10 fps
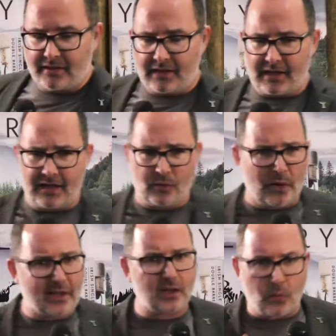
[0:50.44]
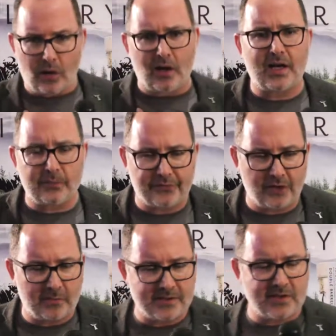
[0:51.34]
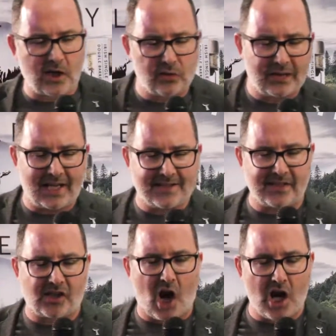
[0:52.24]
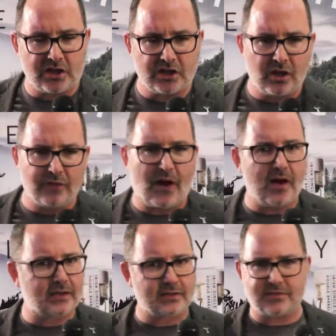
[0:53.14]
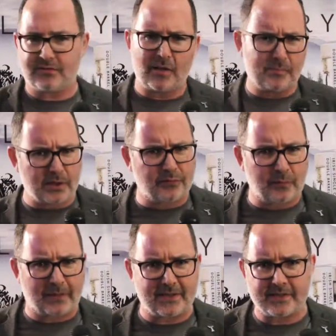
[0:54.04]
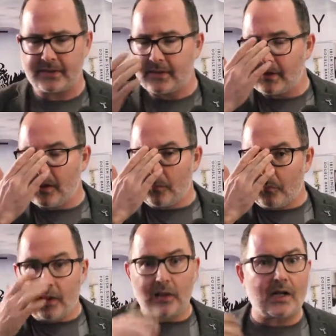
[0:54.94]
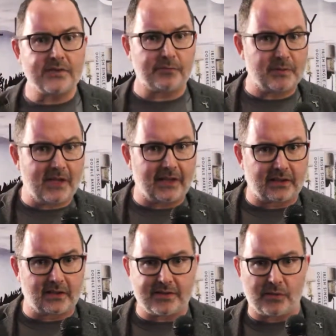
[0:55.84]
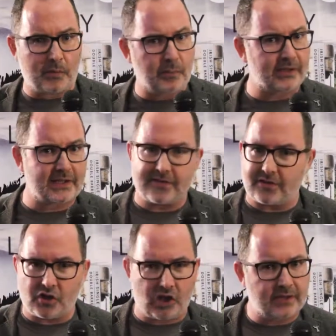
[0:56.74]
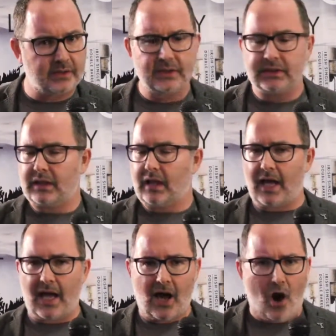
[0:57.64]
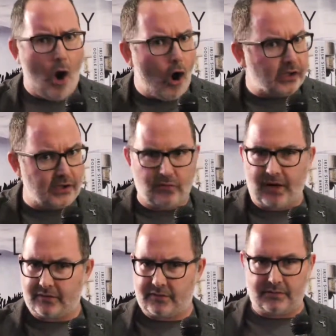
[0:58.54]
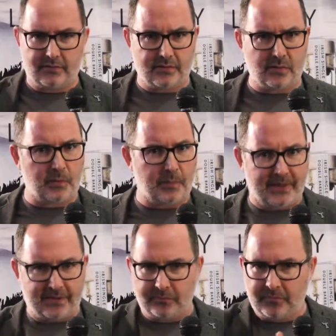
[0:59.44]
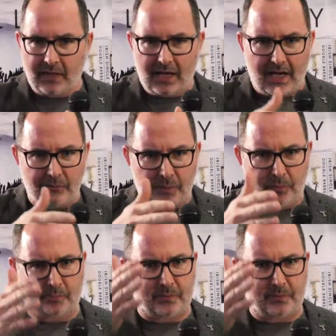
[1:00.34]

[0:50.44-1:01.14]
Wicklow, where I am from, is known as the Garden of Ireland. A beautiful place. Lots of botanicals that we put into the gin all year round. So we pick them and we put